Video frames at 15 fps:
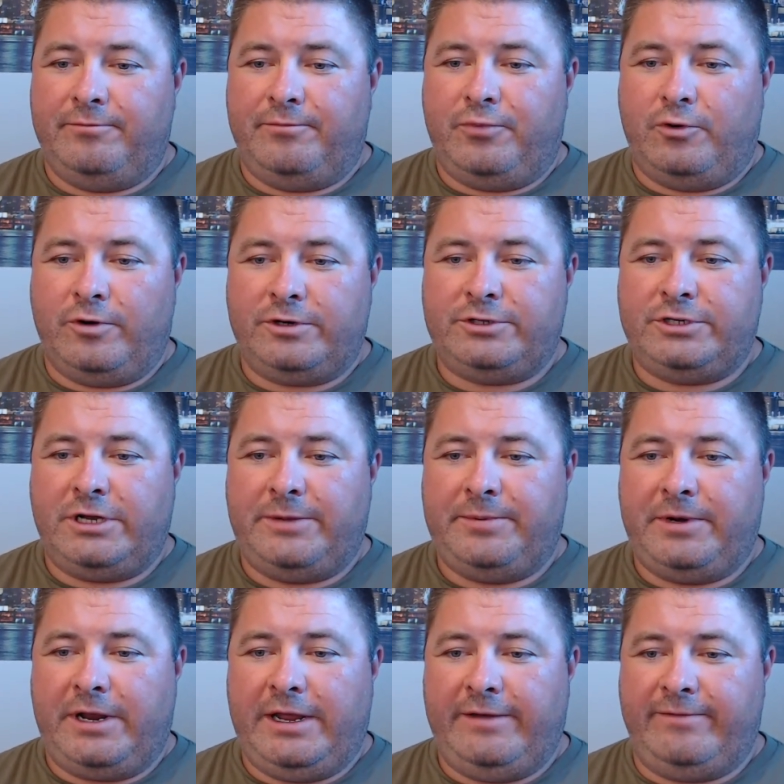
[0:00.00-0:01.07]
Porkchop
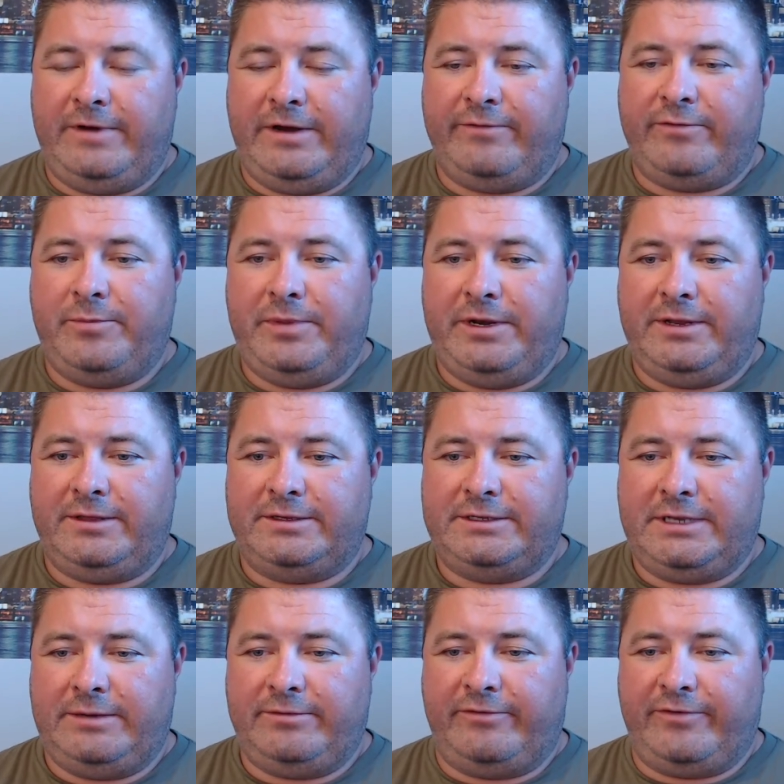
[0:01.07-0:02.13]
and I have never been at the
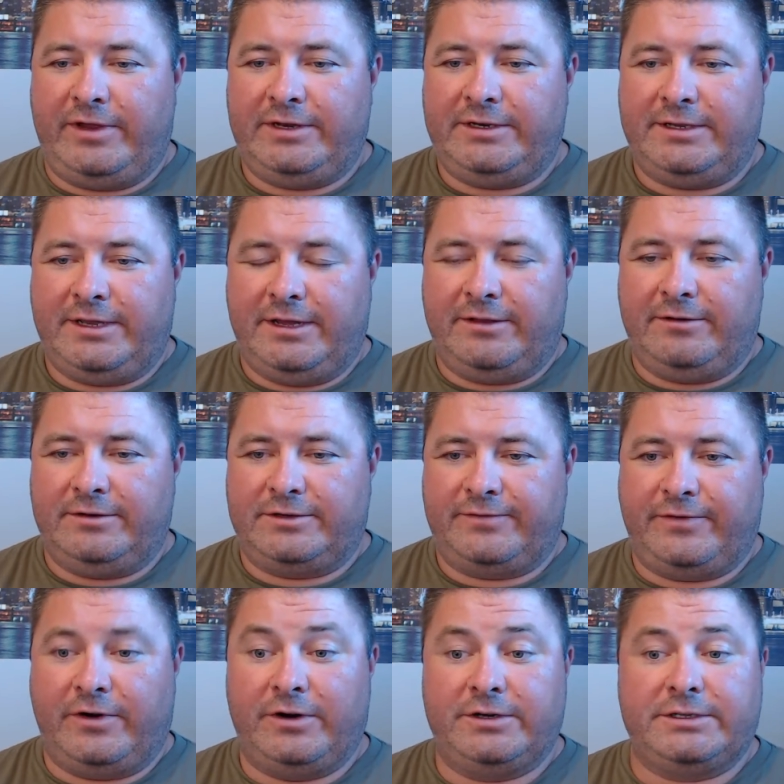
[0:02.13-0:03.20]
same event together, as
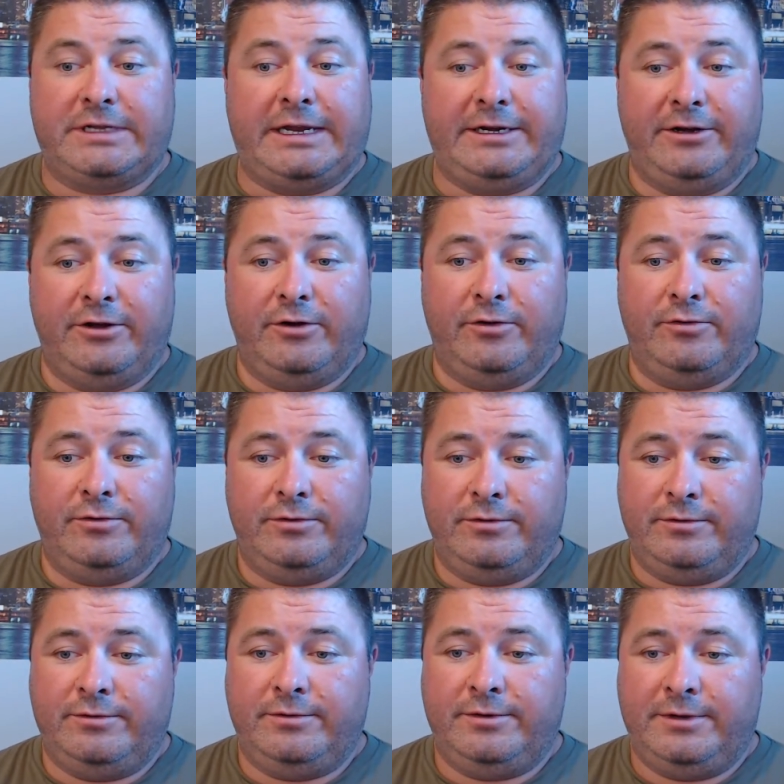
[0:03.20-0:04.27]
far as I know.
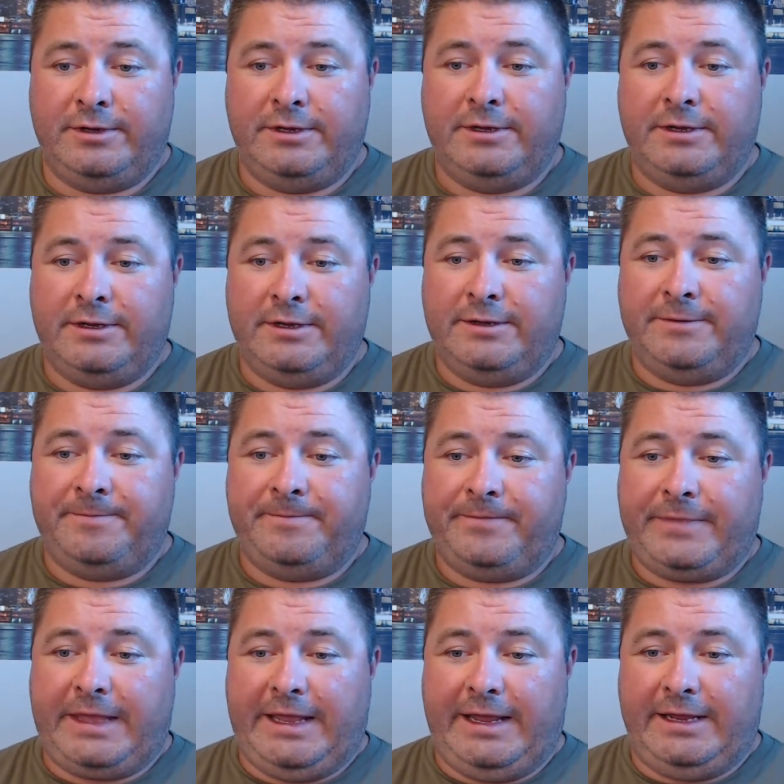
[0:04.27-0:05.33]

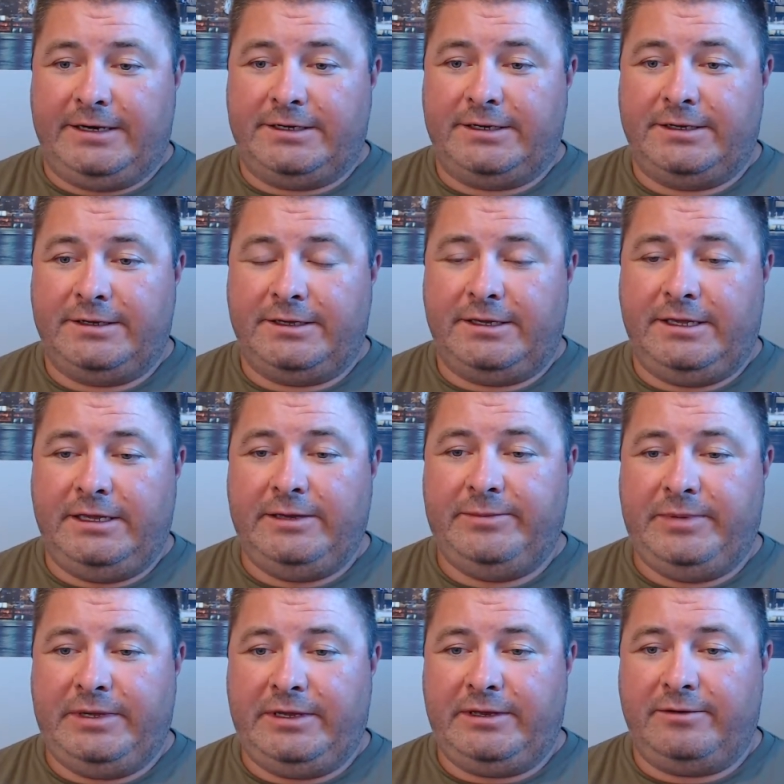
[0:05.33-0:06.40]
And he
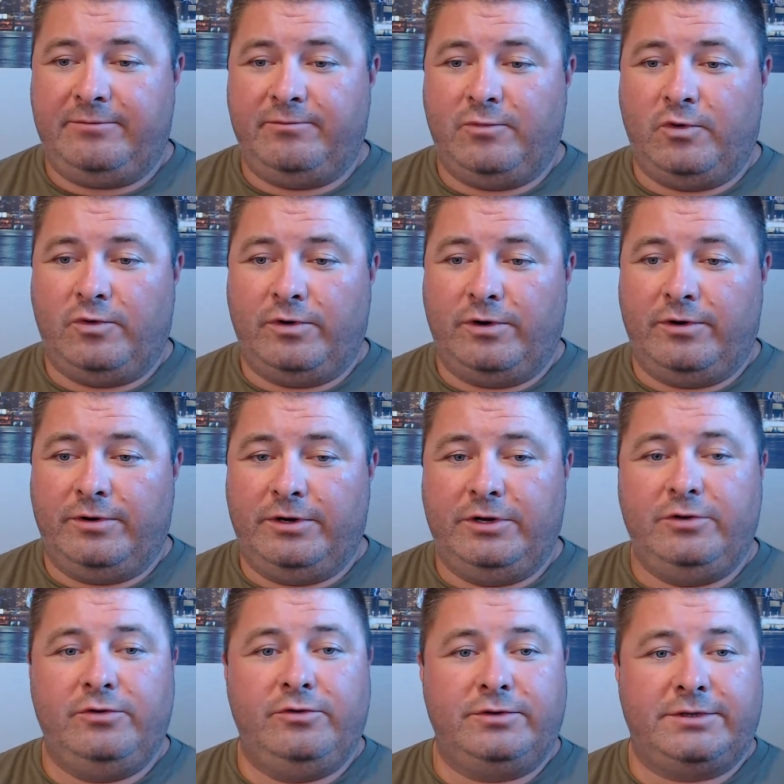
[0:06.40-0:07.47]
being more
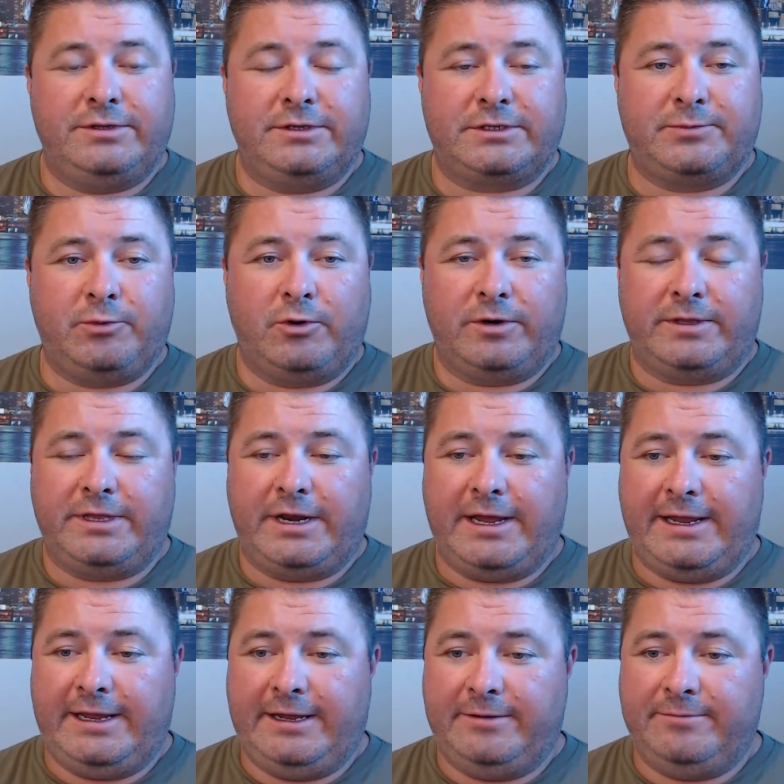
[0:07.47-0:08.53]
new to the sport than
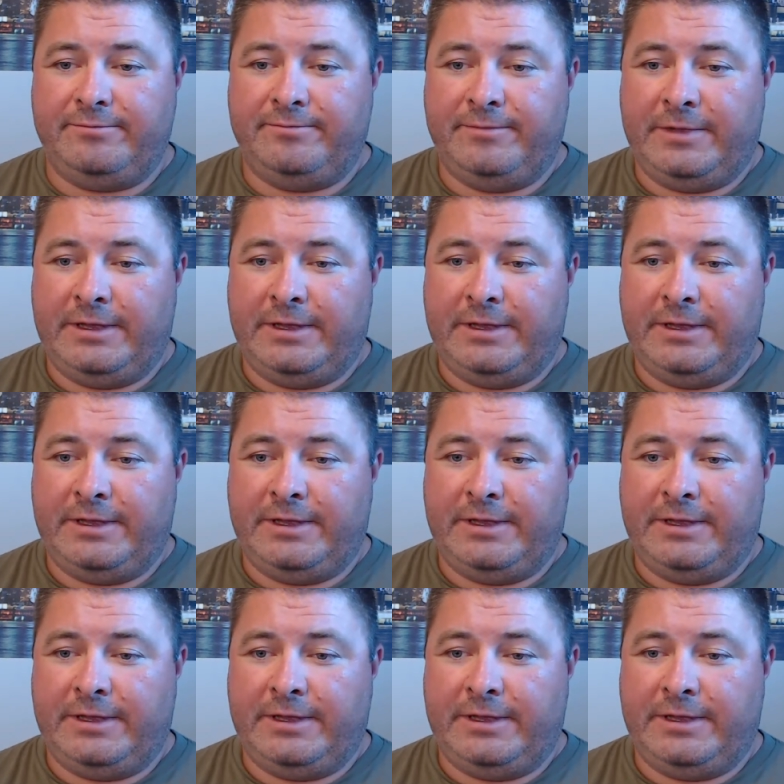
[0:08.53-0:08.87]
I am,